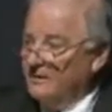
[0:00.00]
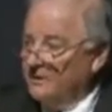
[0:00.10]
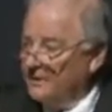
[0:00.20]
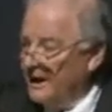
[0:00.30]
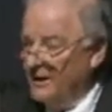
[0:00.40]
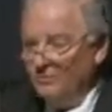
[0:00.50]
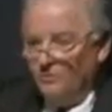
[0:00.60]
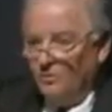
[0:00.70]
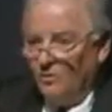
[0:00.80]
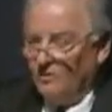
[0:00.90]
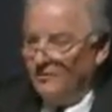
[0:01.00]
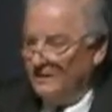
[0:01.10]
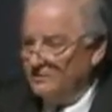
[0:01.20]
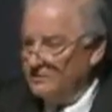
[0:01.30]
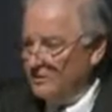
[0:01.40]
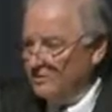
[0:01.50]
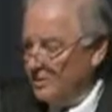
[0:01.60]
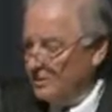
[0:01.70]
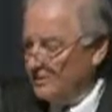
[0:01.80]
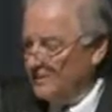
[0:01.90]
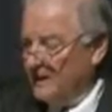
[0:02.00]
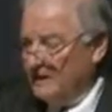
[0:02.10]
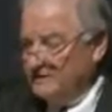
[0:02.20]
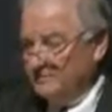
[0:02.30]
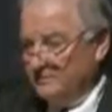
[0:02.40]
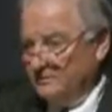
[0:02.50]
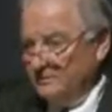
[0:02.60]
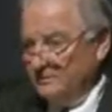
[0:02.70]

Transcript: But now with war, that was no longer possible.